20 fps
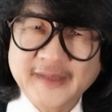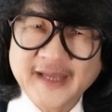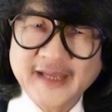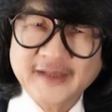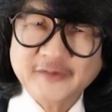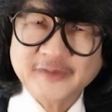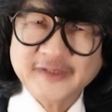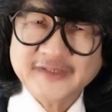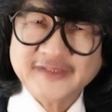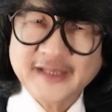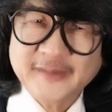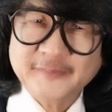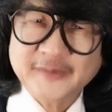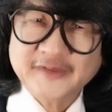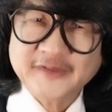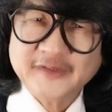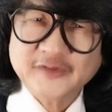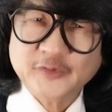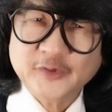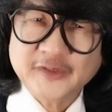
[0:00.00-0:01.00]
As we step
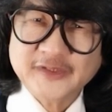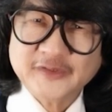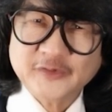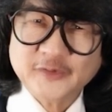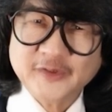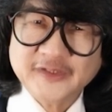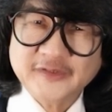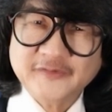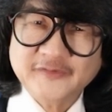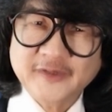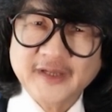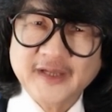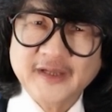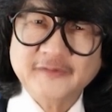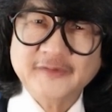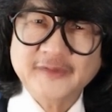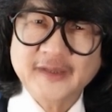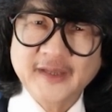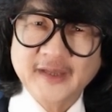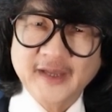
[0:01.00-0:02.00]
into
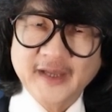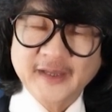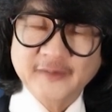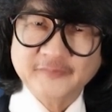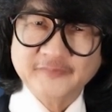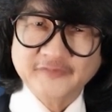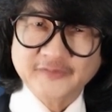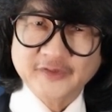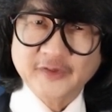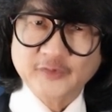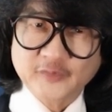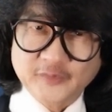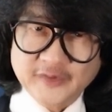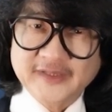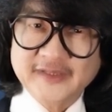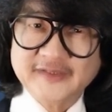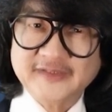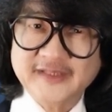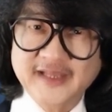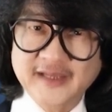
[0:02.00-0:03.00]
2025, I am filled
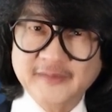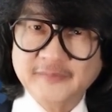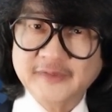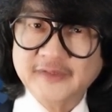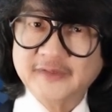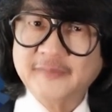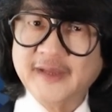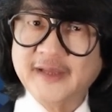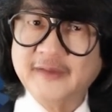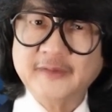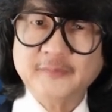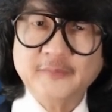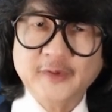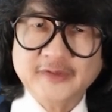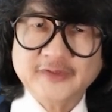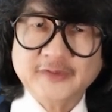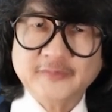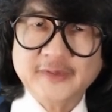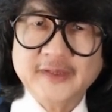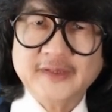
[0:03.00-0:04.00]
with excitement about the
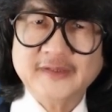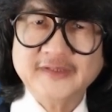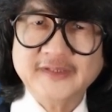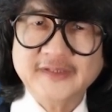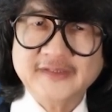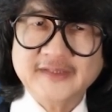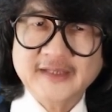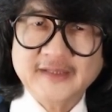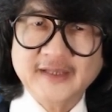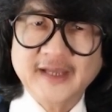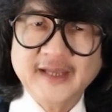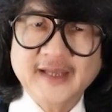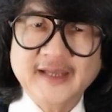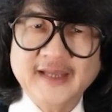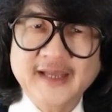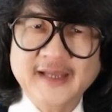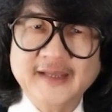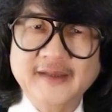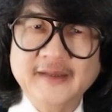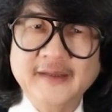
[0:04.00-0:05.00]
possibilities that lie
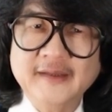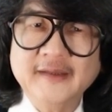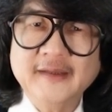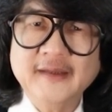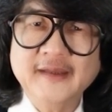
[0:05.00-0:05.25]
ahead.